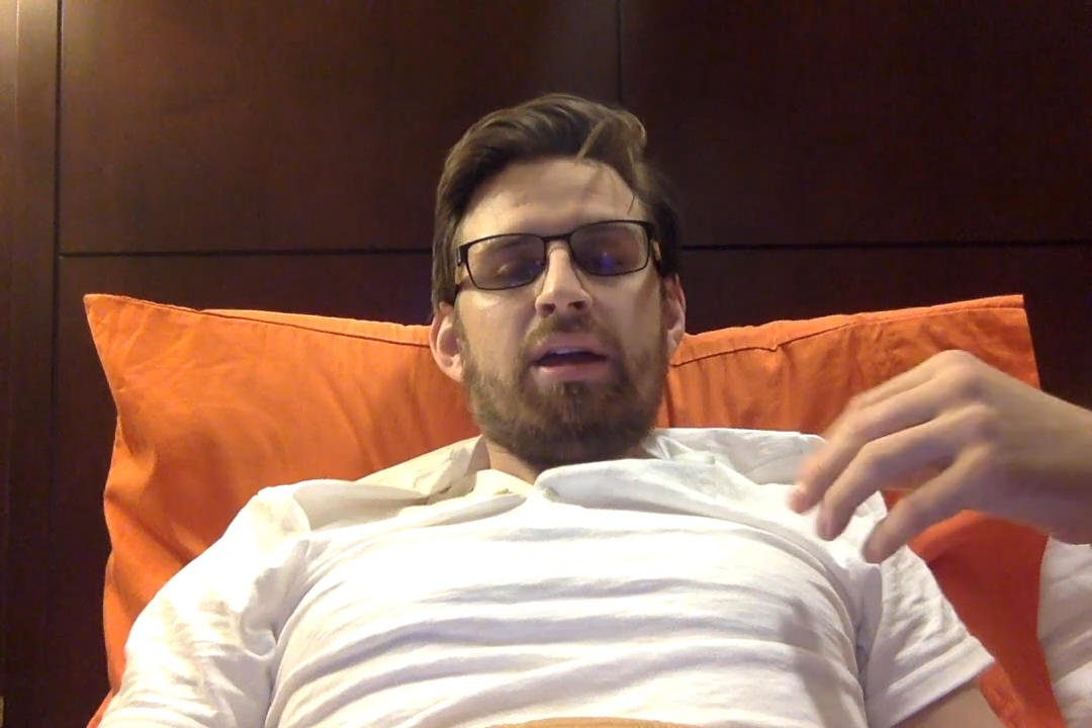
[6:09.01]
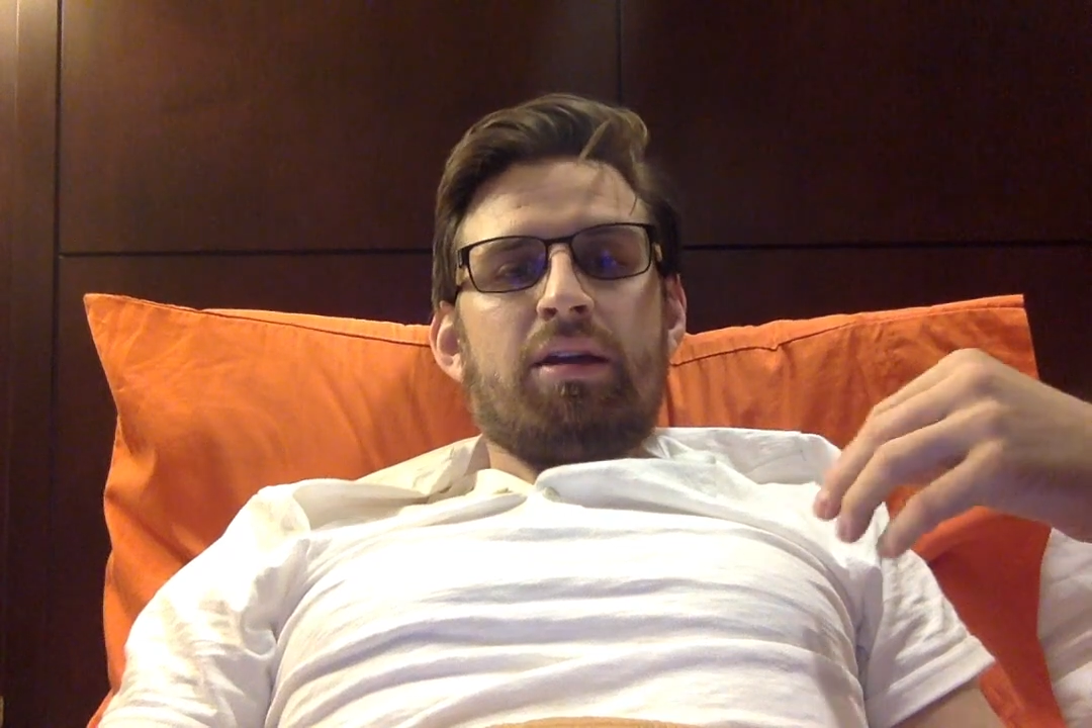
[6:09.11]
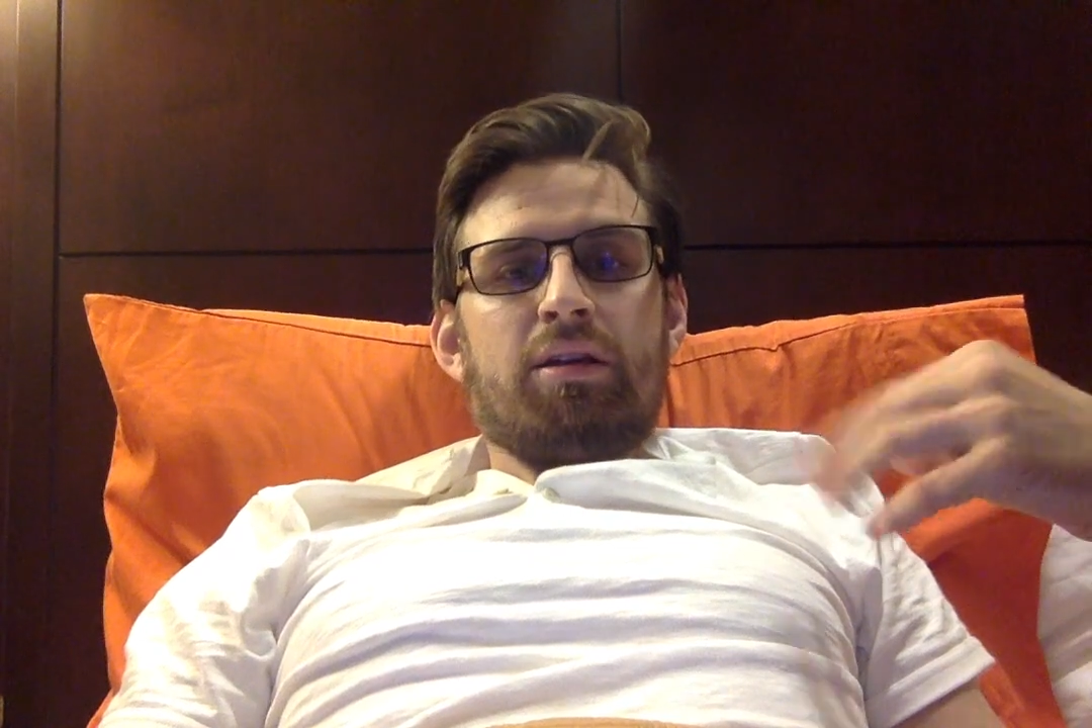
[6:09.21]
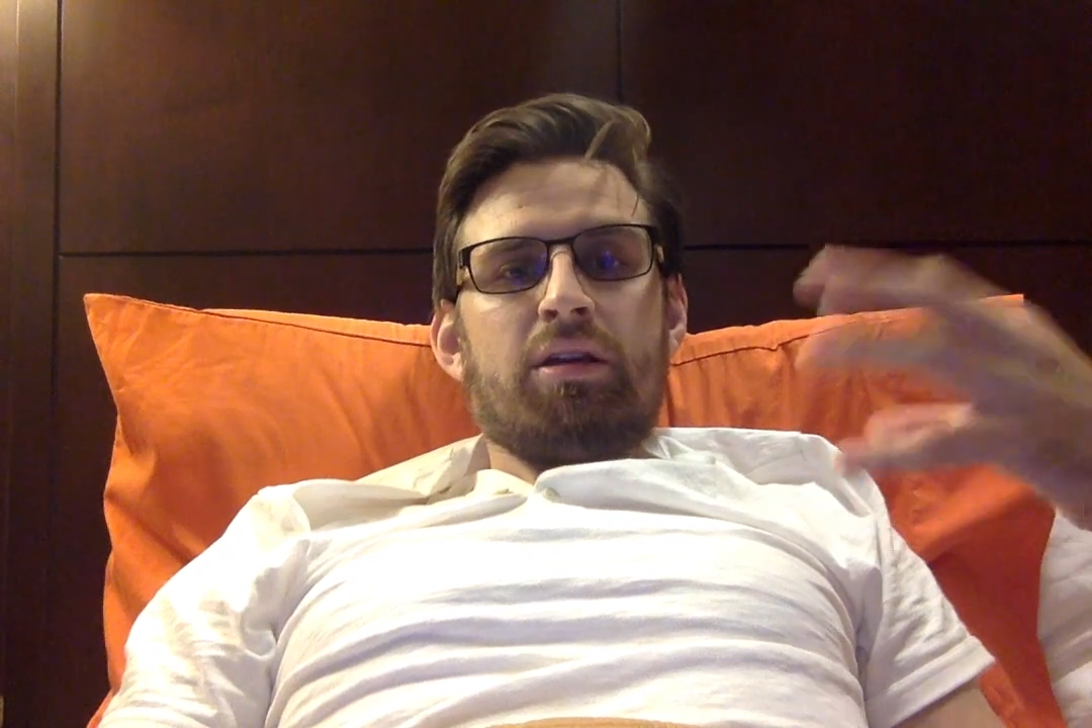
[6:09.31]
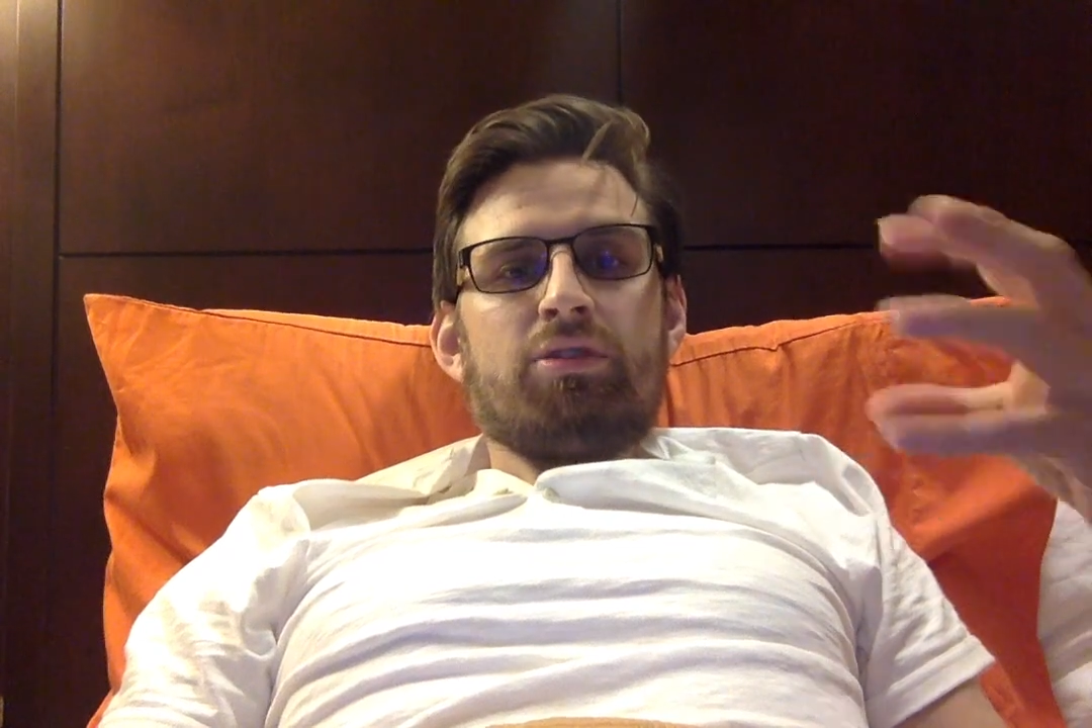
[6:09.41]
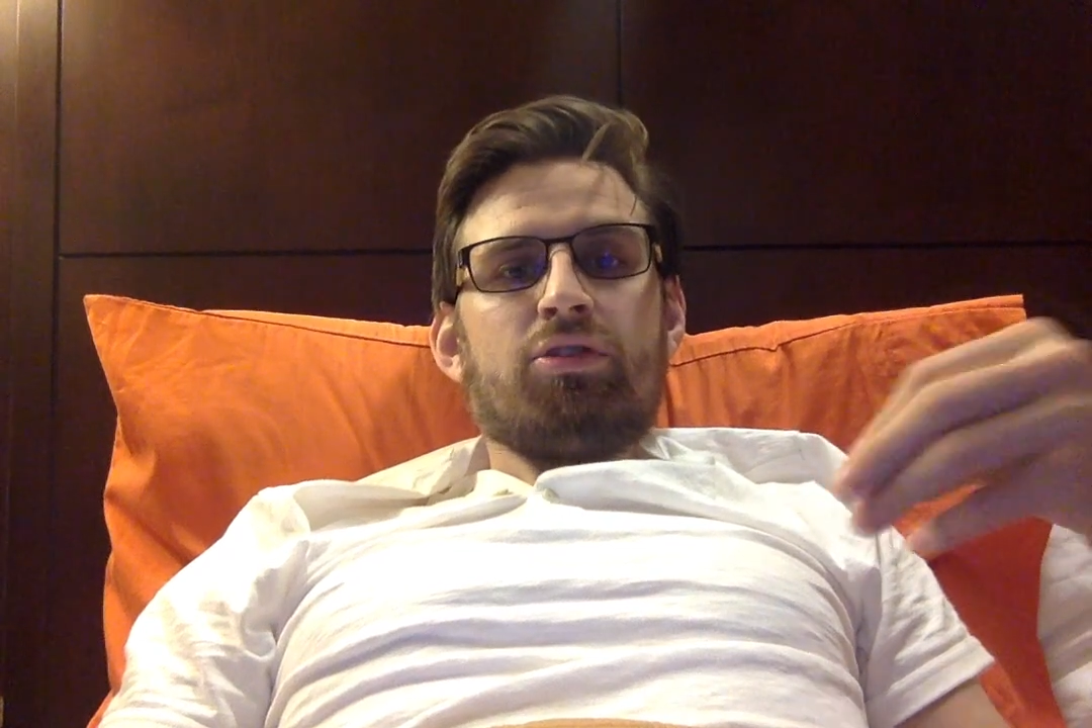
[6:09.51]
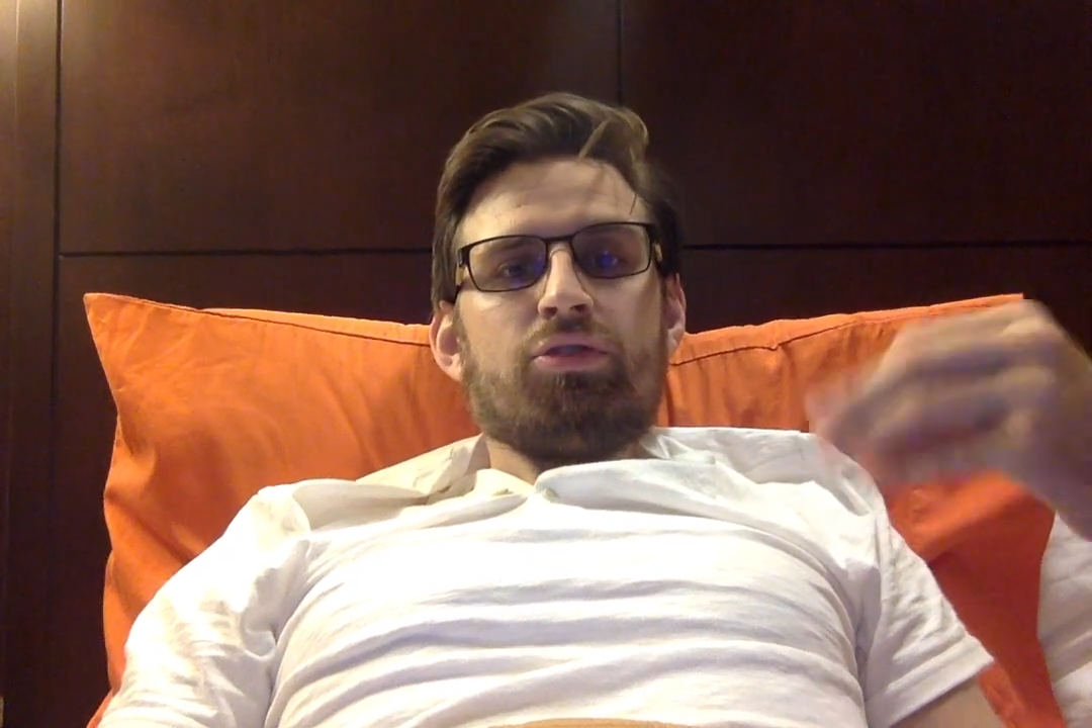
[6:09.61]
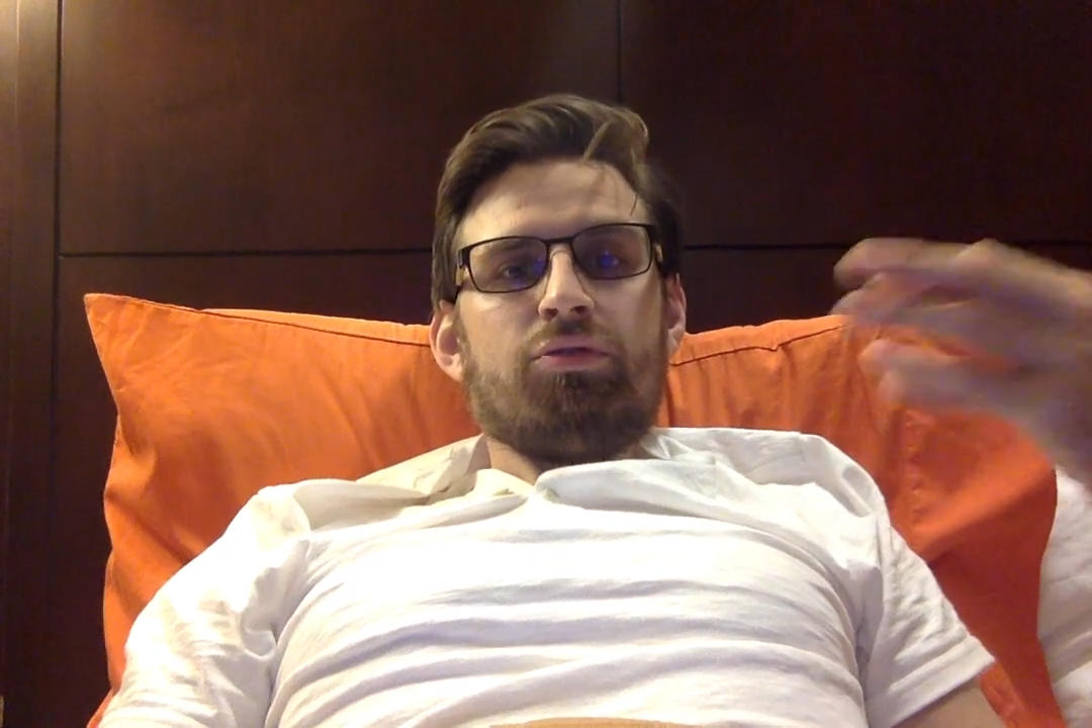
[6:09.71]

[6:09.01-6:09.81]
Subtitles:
and it can start